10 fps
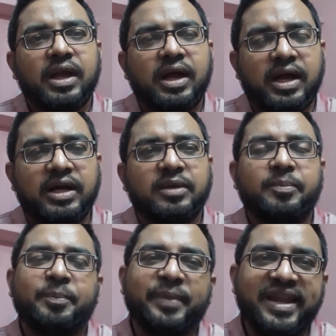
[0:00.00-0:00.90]
are
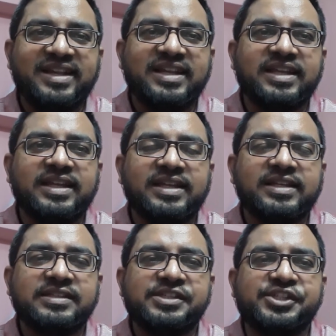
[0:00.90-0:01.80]
mainly
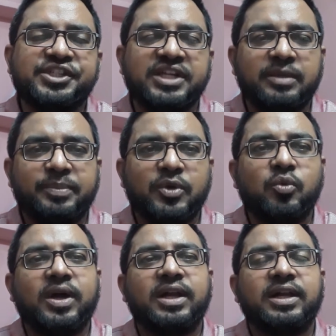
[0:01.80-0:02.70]

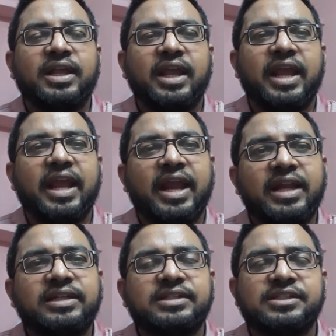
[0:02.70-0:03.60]
GLP-1
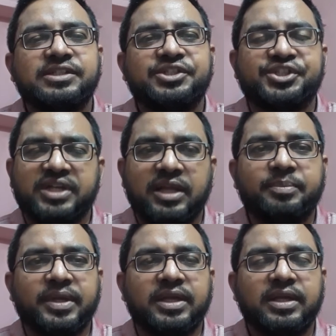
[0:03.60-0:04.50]
and
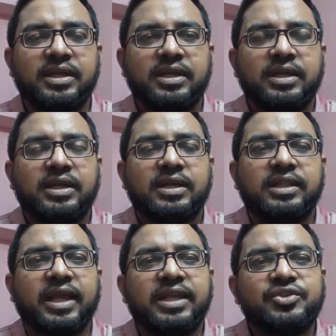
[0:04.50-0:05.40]
GIP.
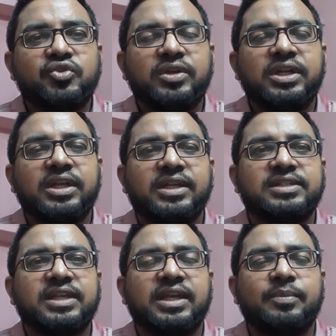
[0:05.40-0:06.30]
The insulin
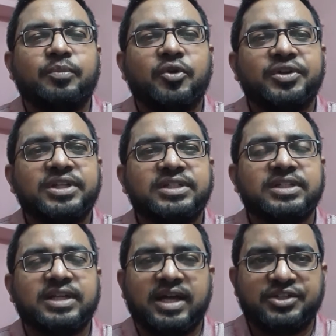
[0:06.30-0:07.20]
is an
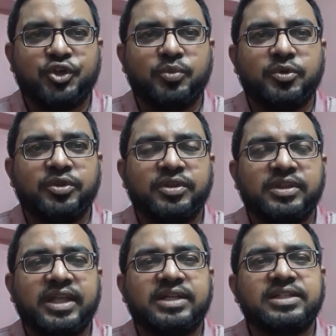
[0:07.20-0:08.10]
important gut hormone
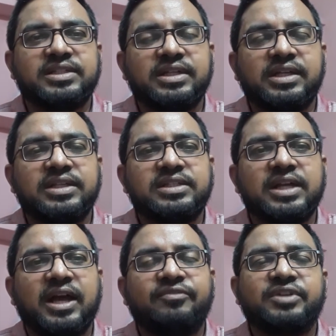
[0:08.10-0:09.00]
that is released
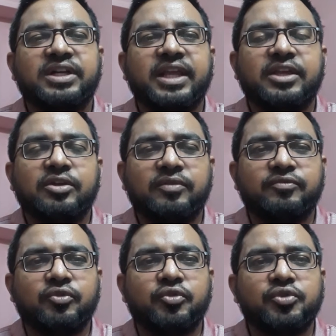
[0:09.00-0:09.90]
after taking of
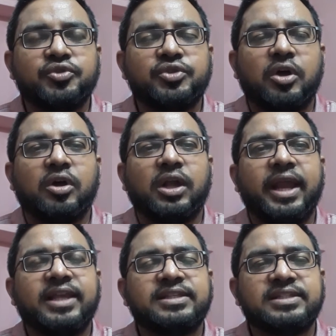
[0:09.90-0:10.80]
glucose or
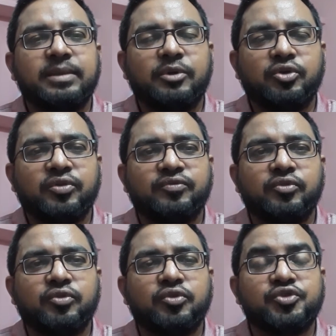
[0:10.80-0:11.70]
excess amount of
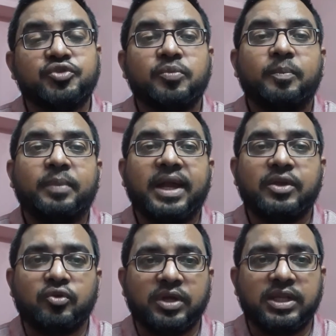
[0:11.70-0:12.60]
glucose by
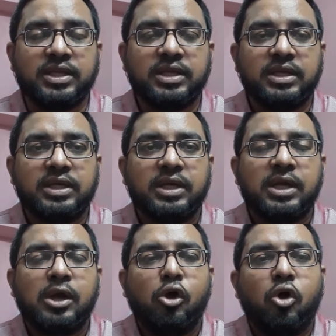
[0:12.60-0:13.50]
orally.
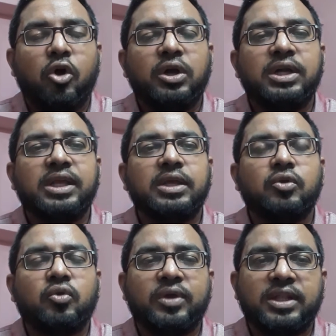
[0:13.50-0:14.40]
Only
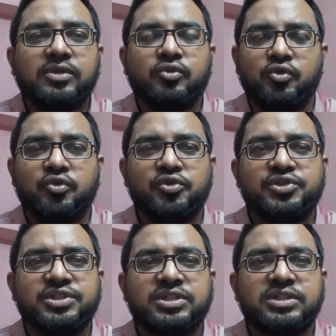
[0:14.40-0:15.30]
oral
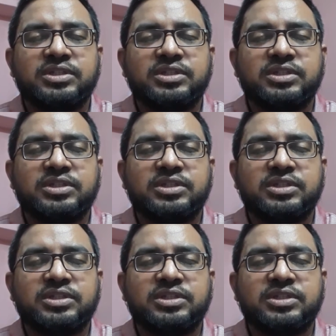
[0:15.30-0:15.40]
glucose